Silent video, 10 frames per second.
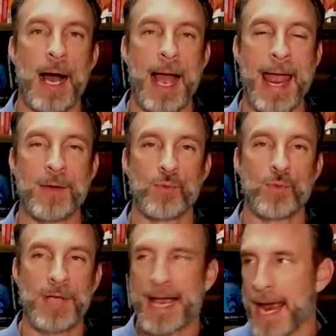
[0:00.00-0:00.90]

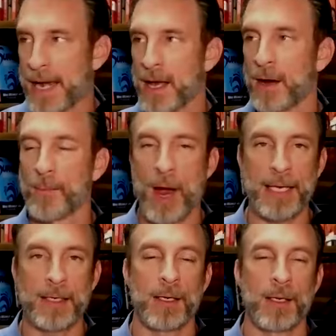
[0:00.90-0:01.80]
and Diana,
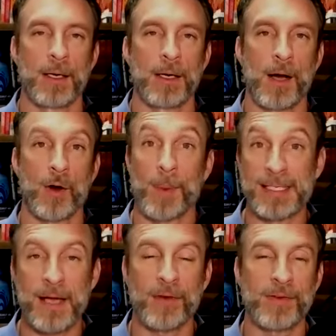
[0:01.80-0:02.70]
Mike, or
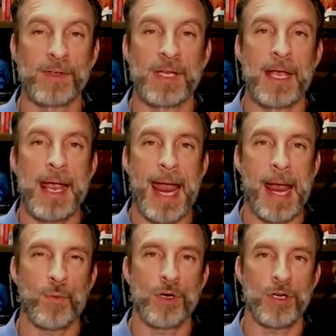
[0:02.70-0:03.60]
myself even,
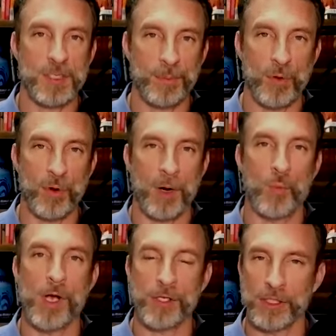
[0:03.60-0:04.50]
and we'll explore
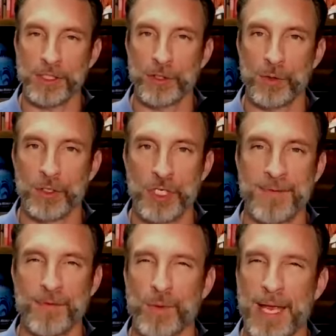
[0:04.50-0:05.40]
what you're looking to
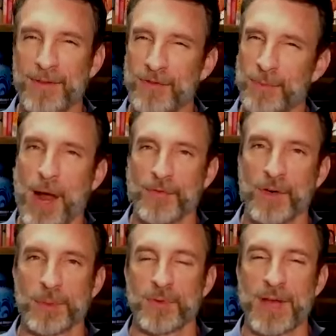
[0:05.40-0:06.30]
achieve and if Profit
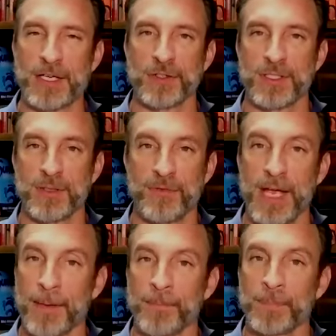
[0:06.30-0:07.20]
First Professionals is a
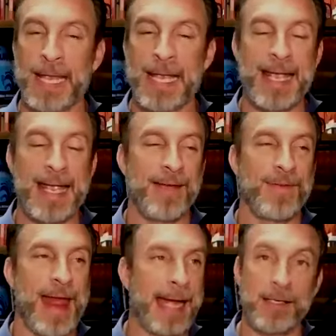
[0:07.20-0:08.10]
fit. If
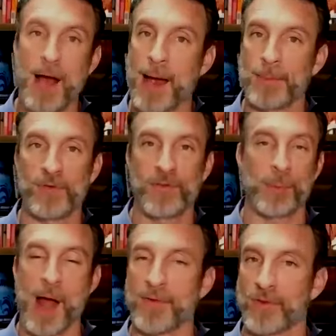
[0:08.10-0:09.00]
at any time you feel
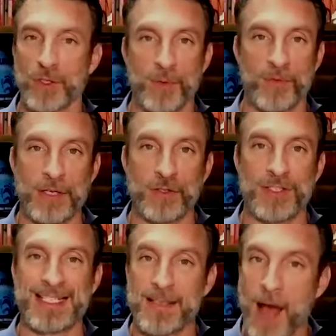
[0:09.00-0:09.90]
Profit First Professionals
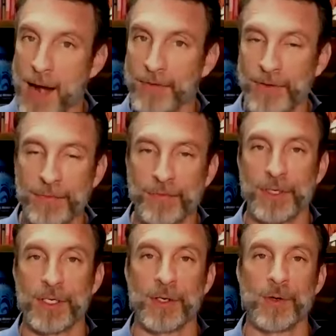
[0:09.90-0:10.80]
is not a fit for
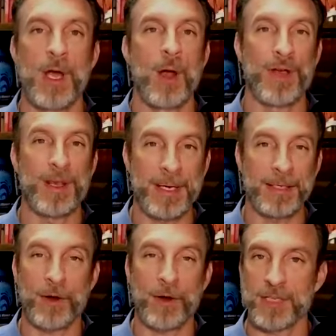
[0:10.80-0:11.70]
you, we
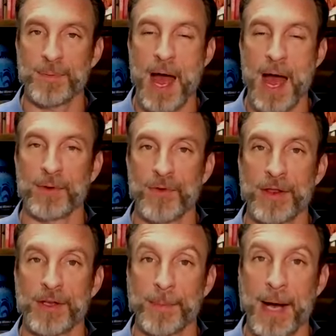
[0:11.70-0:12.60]
immediately on the spot refund
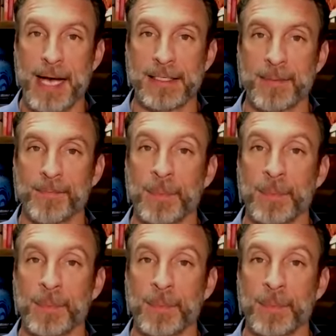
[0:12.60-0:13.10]
the deposit.